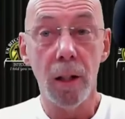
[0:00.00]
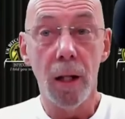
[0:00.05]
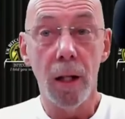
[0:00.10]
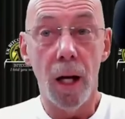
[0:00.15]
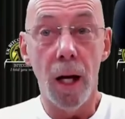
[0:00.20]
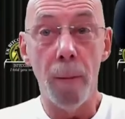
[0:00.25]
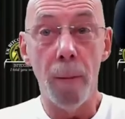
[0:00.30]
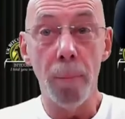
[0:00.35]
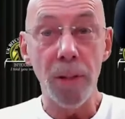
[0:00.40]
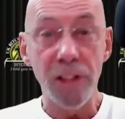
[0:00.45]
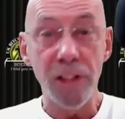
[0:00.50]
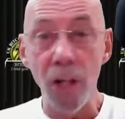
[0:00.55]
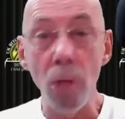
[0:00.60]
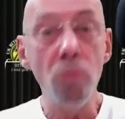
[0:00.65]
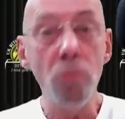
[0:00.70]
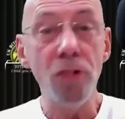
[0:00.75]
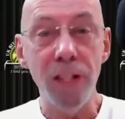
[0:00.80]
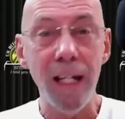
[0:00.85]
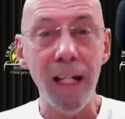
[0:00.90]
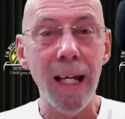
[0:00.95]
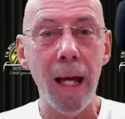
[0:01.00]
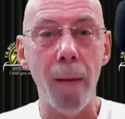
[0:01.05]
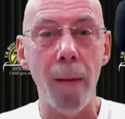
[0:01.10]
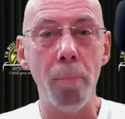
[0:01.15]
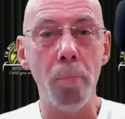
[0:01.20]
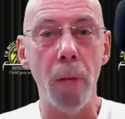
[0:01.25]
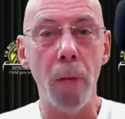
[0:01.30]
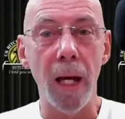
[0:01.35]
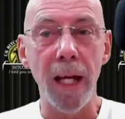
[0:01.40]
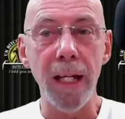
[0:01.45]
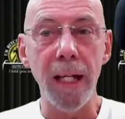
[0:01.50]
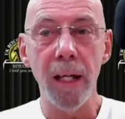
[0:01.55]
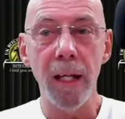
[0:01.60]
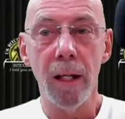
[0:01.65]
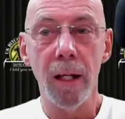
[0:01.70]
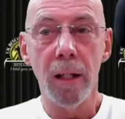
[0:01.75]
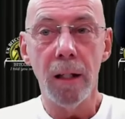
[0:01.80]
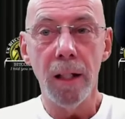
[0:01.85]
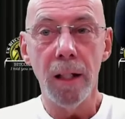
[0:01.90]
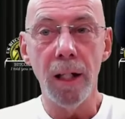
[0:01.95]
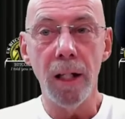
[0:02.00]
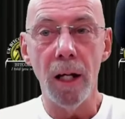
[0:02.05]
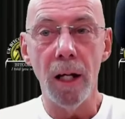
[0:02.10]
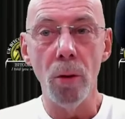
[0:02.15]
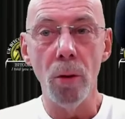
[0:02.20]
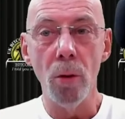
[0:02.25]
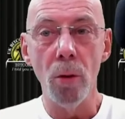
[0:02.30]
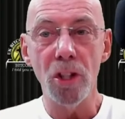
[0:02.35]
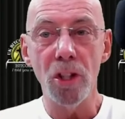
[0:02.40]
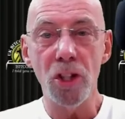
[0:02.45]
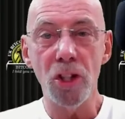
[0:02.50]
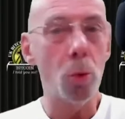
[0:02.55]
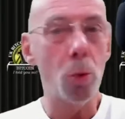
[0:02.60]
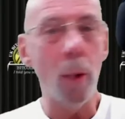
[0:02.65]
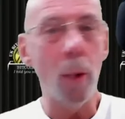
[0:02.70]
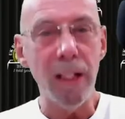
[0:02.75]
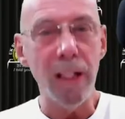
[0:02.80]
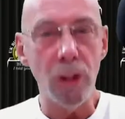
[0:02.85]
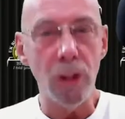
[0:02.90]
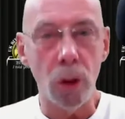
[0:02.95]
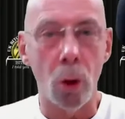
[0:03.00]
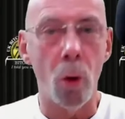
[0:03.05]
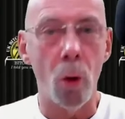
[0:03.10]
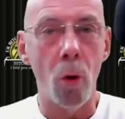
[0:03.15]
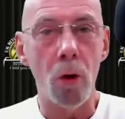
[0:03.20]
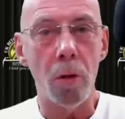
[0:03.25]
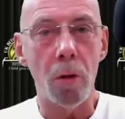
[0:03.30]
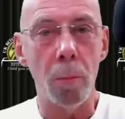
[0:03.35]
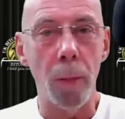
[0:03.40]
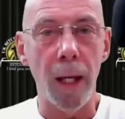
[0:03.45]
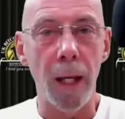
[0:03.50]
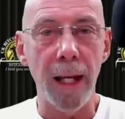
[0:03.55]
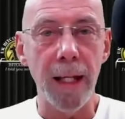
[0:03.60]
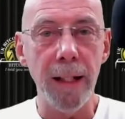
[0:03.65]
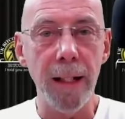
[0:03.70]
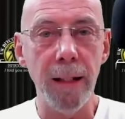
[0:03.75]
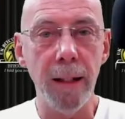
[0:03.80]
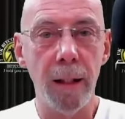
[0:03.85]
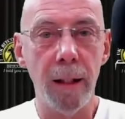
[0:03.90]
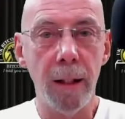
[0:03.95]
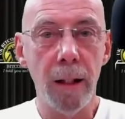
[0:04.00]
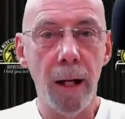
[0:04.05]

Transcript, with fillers: But don't DM me, you know, sweet talk me,